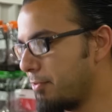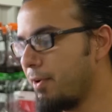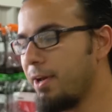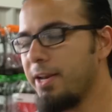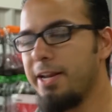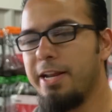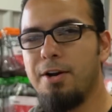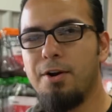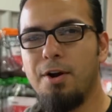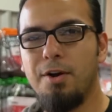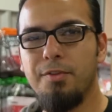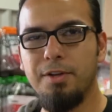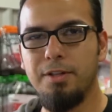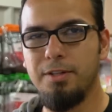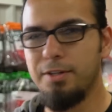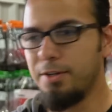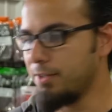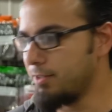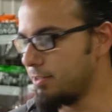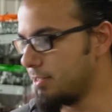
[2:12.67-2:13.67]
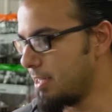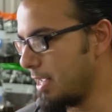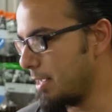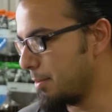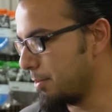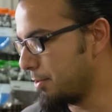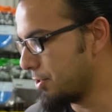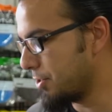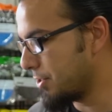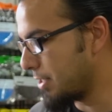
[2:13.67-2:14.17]
find it here on the clearance
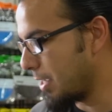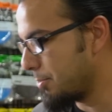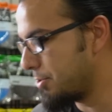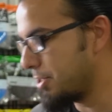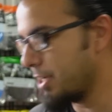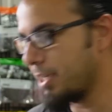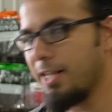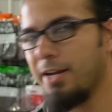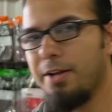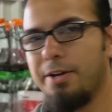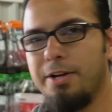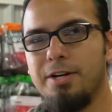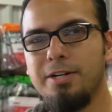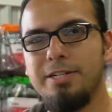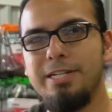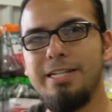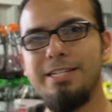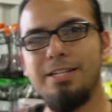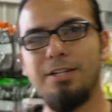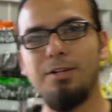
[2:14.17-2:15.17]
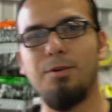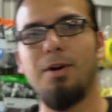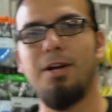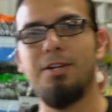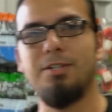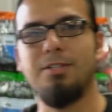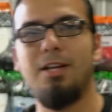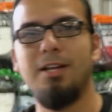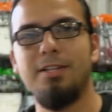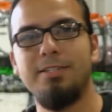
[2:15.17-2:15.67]
table. Just come check it out here, Detail
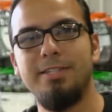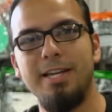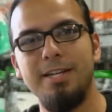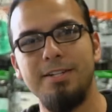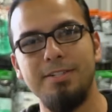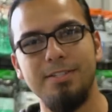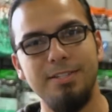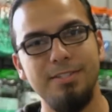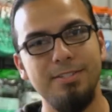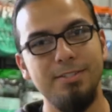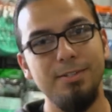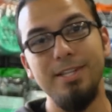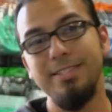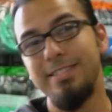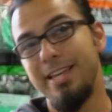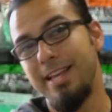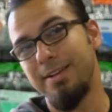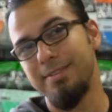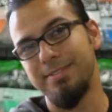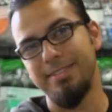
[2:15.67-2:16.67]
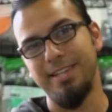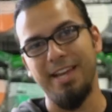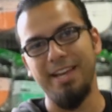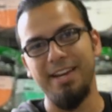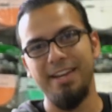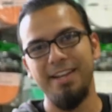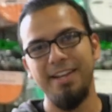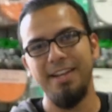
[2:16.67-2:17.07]
Garage Los Angeles. So let's head outside.